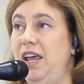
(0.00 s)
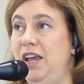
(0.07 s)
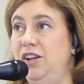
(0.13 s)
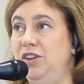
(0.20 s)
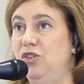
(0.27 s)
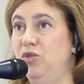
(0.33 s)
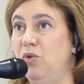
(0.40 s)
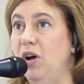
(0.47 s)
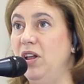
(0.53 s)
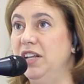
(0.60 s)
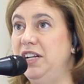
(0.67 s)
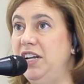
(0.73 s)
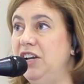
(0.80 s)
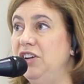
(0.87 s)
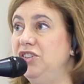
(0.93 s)
in
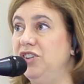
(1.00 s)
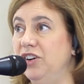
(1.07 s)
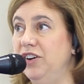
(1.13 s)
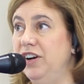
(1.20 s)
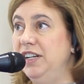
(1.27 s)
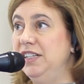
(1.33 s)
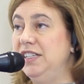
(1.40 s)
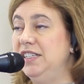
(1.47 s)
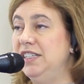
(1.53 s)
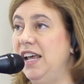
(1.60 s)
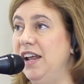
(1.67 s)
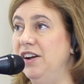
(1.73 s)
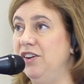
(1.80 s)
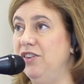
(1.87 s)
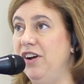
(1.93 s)
quality assurance
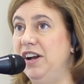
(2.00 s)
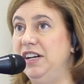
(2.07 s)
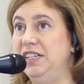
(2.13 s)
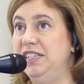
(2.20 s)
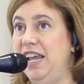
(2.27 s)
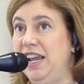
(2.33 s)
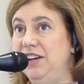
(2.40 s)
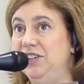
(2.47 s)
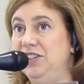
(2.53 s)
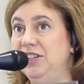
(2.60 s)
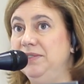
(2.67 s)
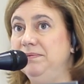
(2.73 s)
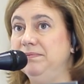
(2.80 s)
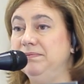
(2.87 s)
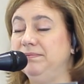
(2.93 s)
and
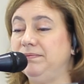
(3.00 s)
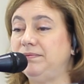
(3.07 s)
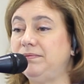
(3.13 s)
accreditation.